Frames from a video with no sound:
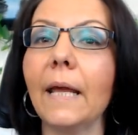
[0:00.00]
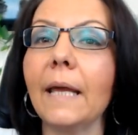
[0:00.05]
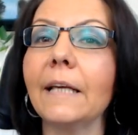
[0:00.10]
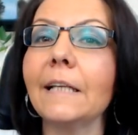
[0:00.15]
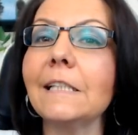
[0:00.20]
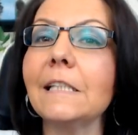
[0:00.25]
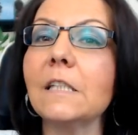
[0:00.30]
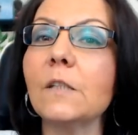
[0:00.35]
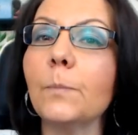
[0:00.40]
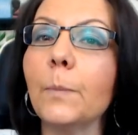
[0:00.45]

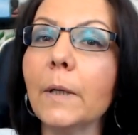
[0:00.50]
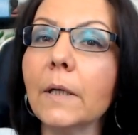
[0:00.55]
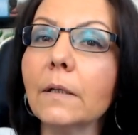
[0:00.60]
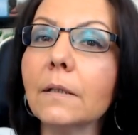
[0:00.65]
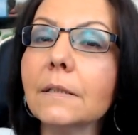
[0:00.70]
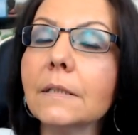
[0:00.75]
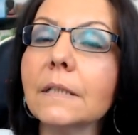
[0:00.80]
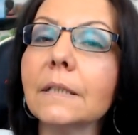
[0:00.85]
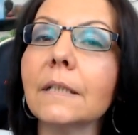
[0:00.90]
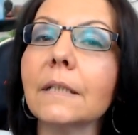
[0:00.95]

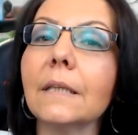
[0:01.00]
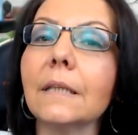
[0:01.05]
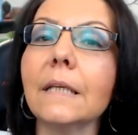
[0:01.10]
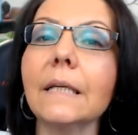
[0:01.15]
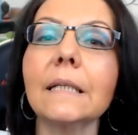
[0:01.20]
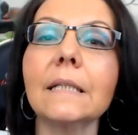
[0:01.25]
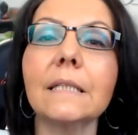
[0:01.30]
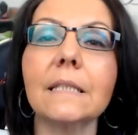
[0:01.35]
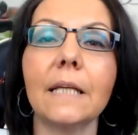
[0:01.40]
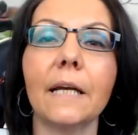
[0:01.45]
experiencing the
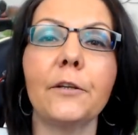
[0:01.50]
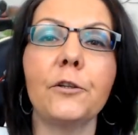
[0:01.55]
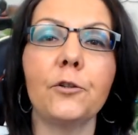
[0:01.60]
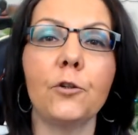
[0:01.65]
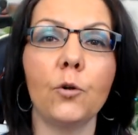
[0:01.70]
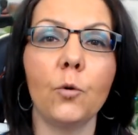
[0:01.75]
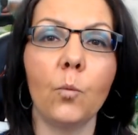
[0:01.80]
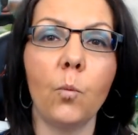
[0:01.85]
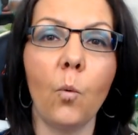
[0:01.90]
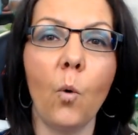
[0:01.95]
things that
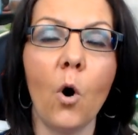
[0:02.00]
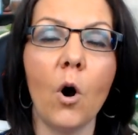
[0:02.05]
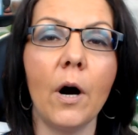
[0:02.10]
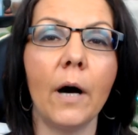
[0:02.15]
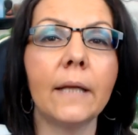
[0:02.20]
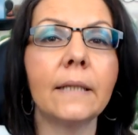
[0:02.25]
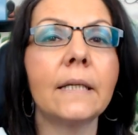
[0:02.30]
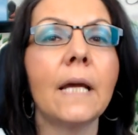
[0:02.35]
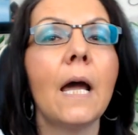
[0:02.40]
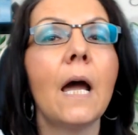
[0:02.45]
you
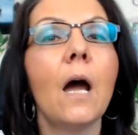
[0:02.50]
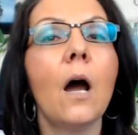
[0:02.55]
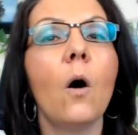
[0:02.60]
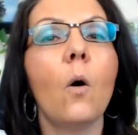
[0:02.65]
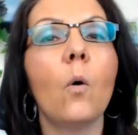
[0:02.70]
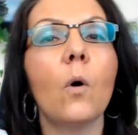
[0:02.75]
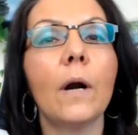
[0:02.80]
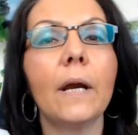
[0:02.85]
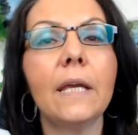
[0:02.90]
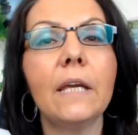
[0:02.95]
want
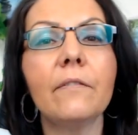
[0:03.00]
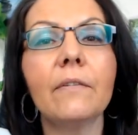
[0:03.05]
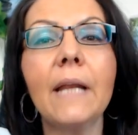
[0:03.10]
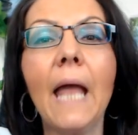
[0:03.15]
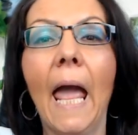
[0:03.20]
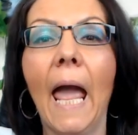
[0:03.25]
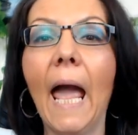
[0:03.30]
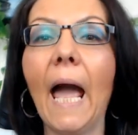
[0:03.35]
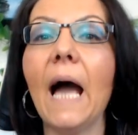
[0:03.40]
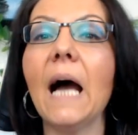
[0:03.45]
or even
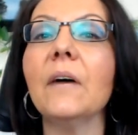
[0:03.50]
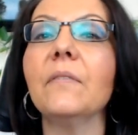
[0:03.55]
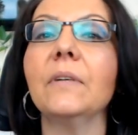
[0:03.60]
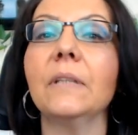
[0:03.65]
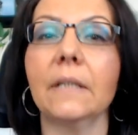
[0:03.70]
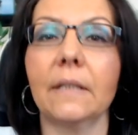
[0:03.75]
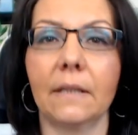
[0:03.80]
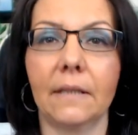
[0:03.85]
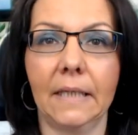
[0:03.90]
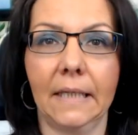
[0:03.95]
having
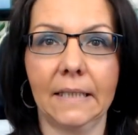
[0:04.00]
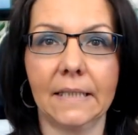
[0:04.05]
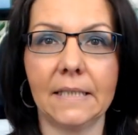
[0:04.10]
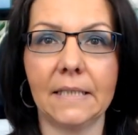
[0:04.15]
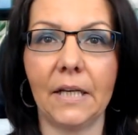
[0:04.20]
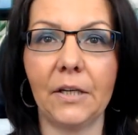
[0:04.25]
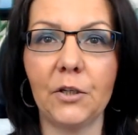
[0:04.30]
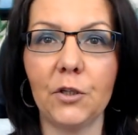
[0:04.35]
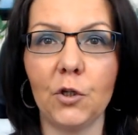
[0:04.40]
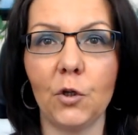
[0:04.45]
the things
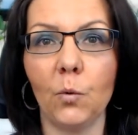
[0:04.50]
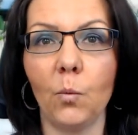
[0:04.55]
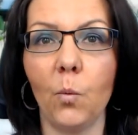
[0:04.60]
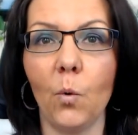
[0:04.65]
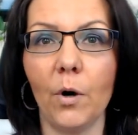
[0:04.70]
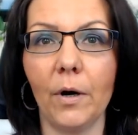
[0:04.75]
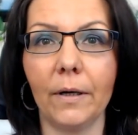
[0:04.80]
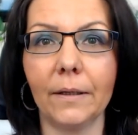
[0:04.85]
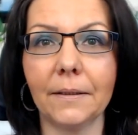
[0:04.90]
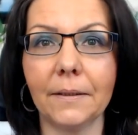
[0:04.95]
that you
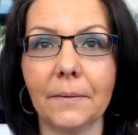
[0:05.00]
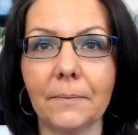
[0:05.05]
want.